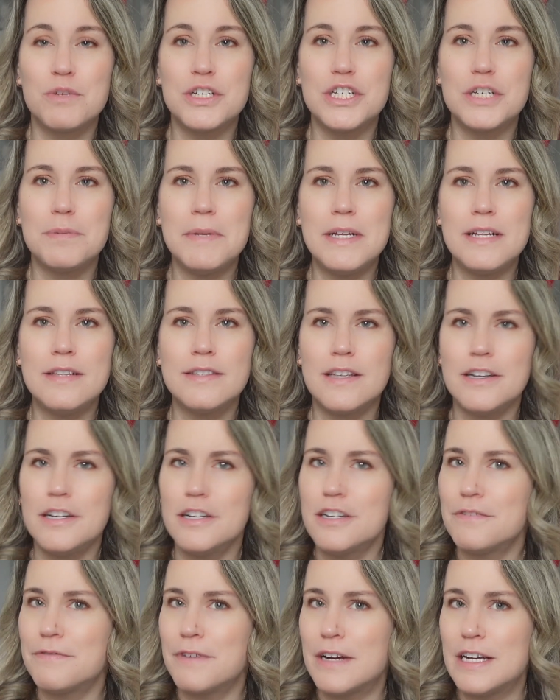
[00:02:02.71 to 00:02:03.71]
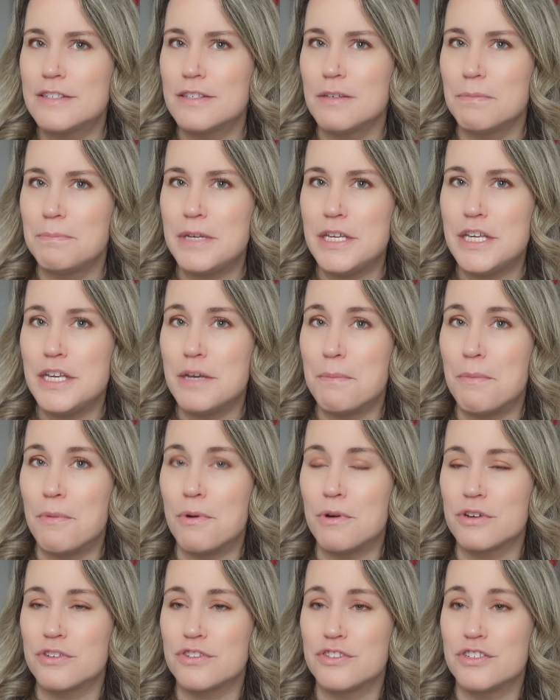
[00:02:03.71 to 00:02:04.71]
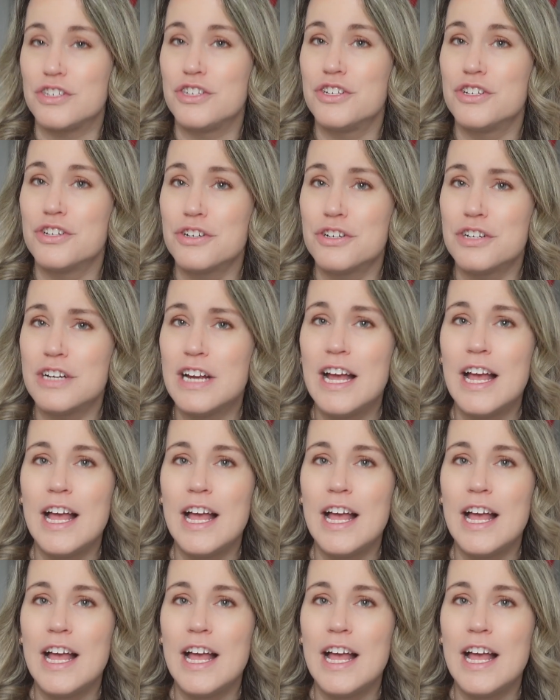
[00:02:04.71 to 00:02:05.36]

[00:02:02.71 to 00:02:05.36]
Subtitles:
which means that your device will be more secure,